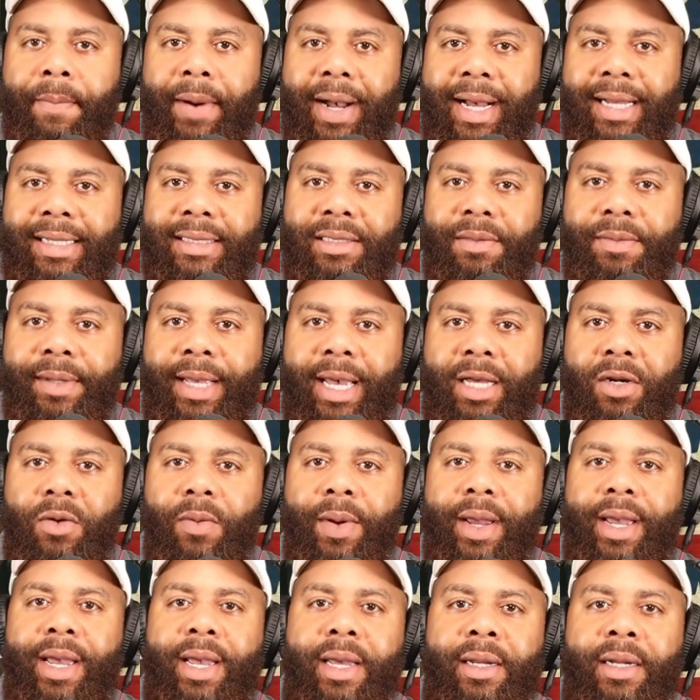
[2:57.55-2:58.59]
Buy some
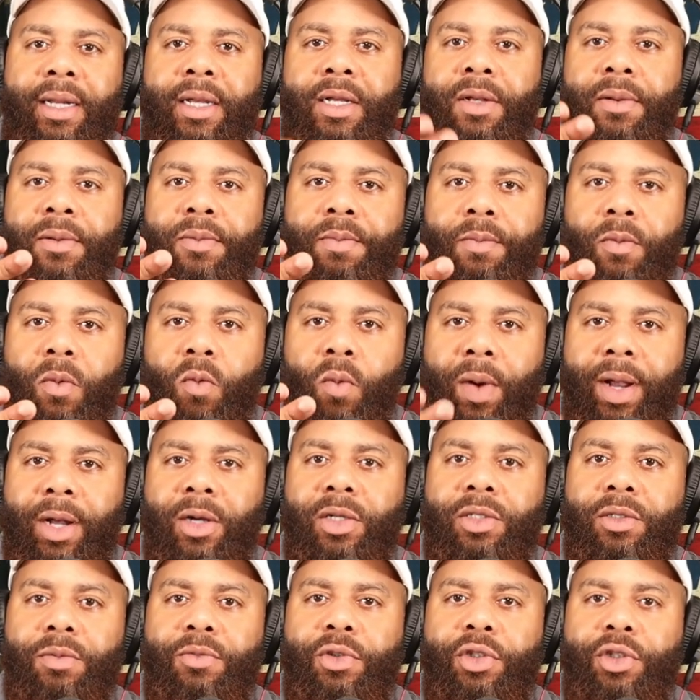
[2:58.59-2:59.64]
Gatorade,
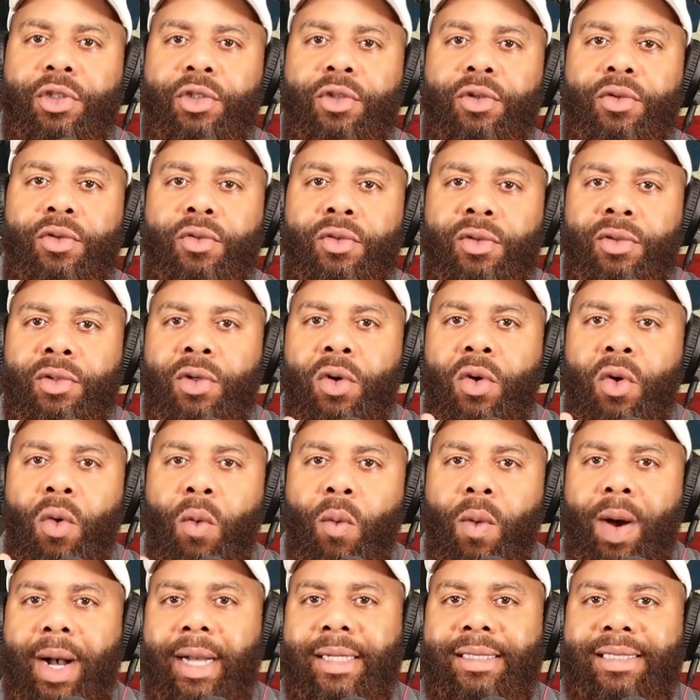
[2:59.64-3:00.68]
wear some shoes,
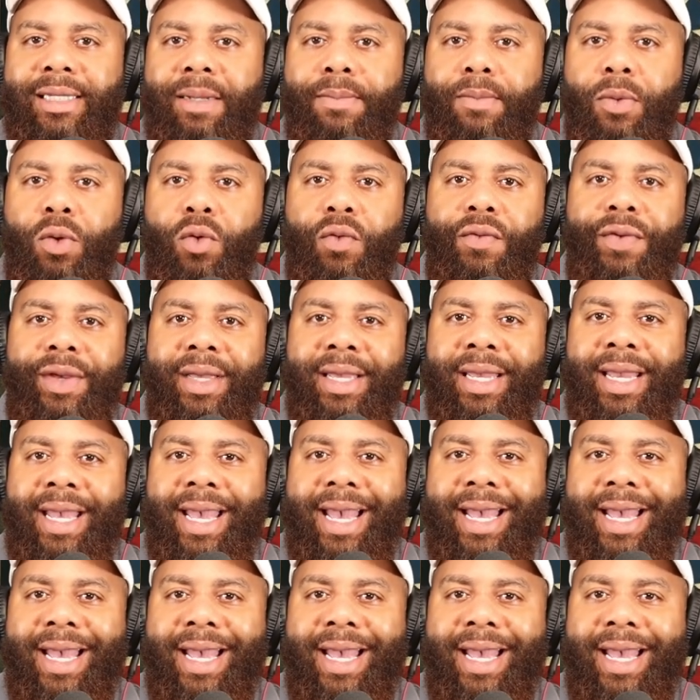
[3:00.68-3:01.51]
watch a movie,